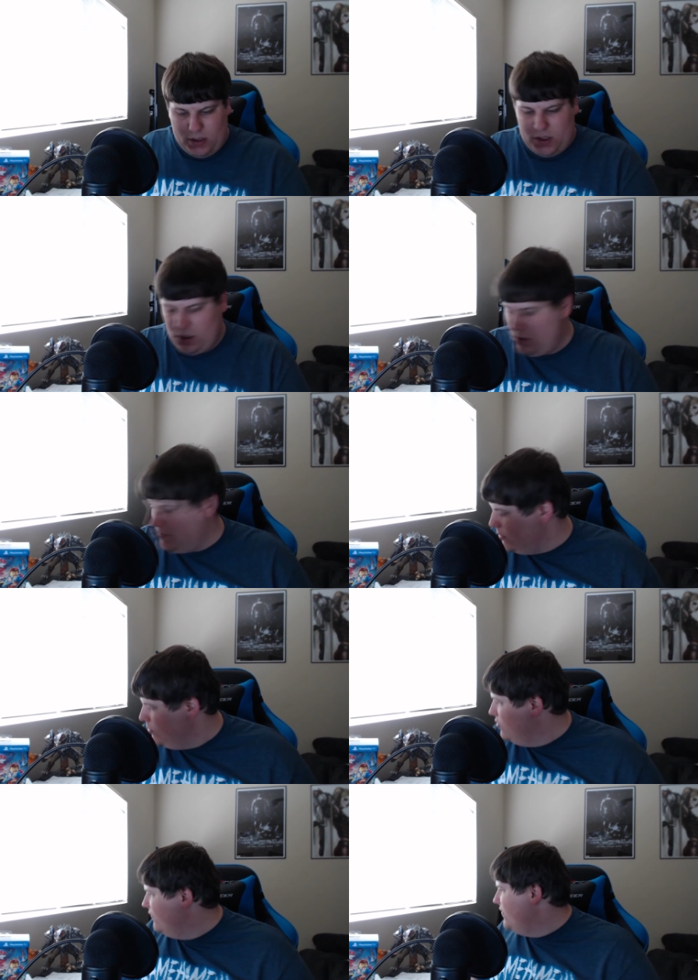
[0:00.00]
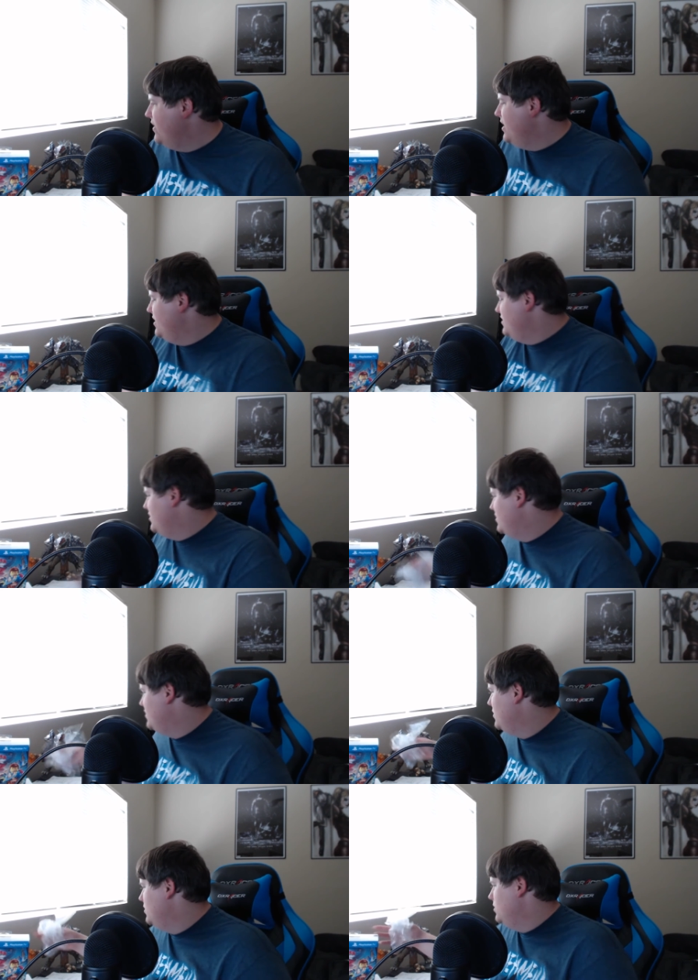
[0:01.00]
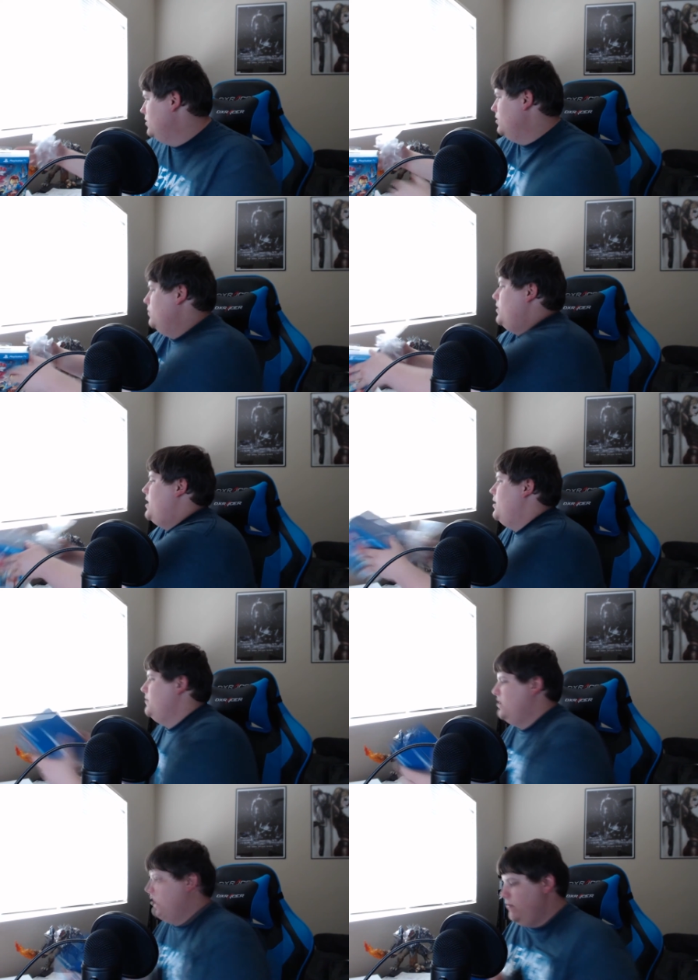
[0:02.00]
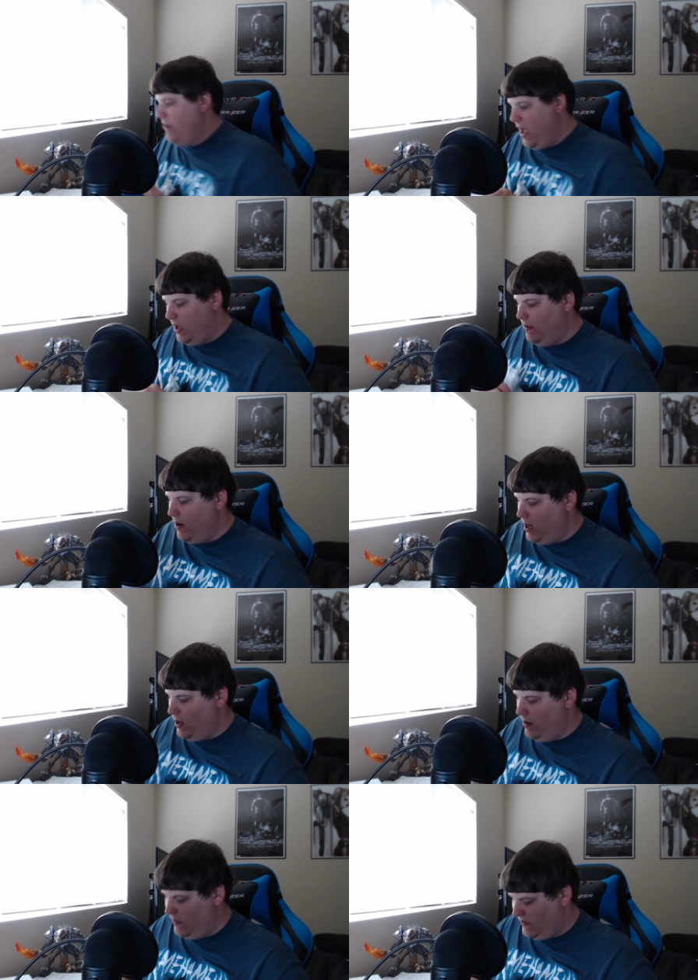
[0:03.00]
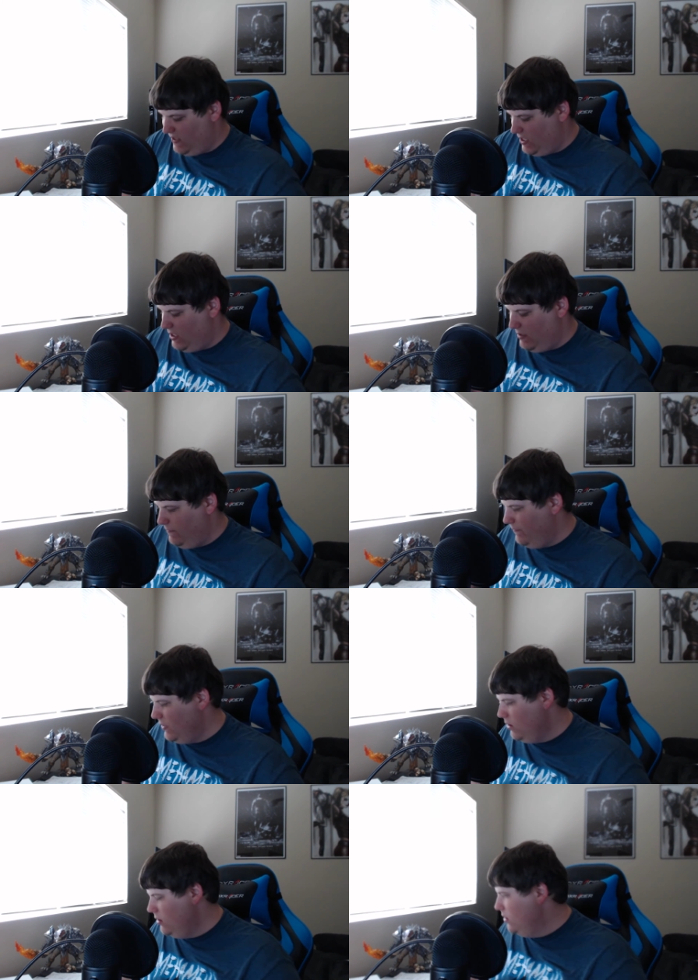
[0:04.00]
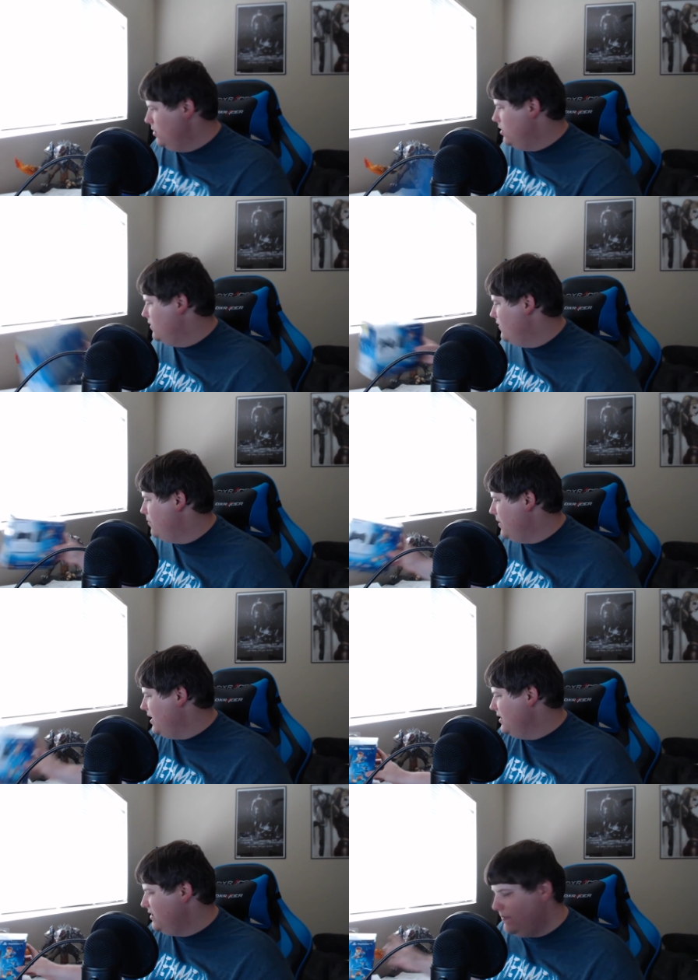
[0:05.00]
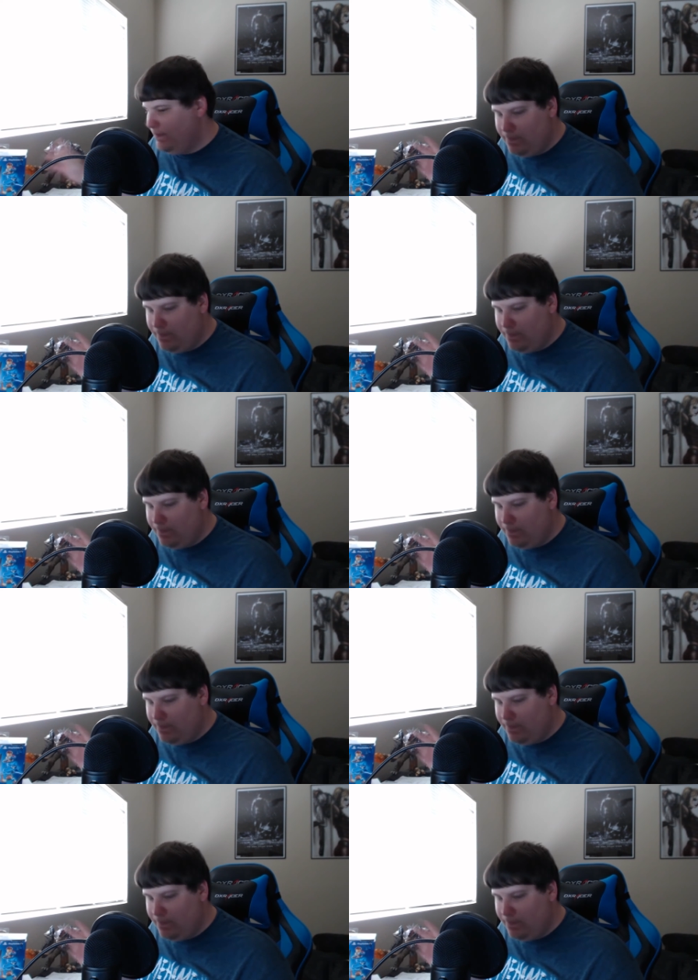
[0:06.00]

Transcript: So I'm going to move this away. I'm just going to pack it right here on the side of the box.